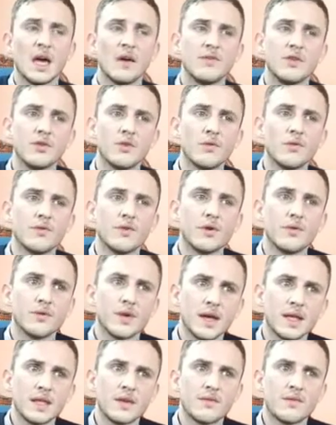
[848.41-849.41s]
if you don't feel
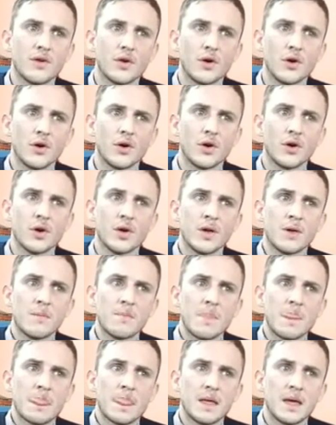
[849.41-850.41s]
ready for
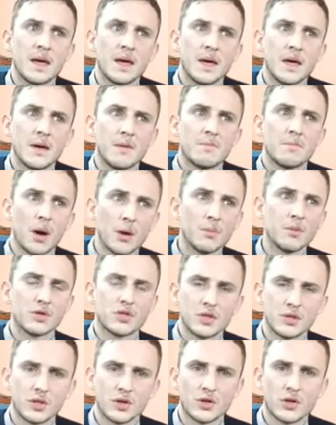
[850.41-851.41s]

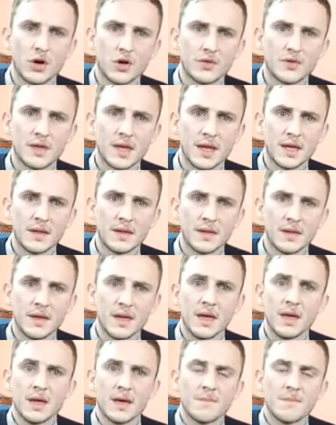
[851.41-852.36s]
publishing your content,